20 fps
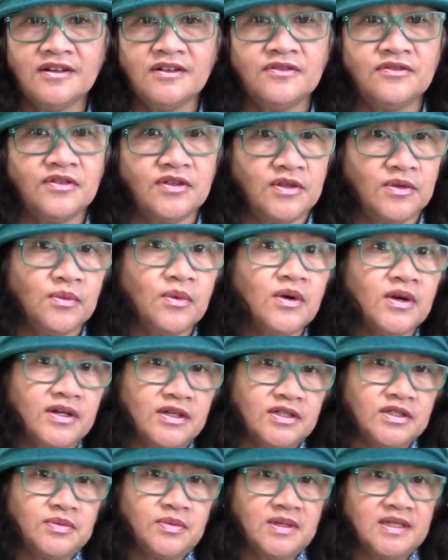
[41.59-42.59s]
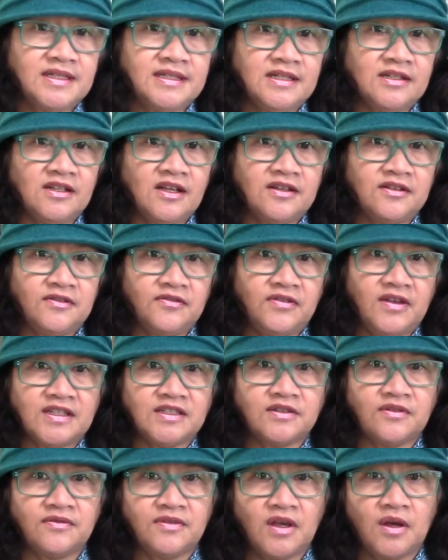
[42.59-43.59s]
for the waters were still on the
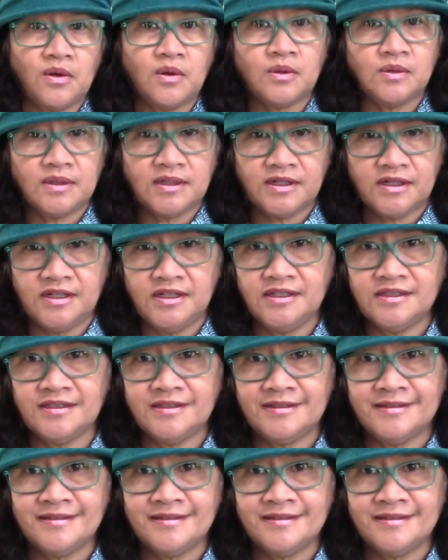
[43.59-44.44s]
face of the whole earth.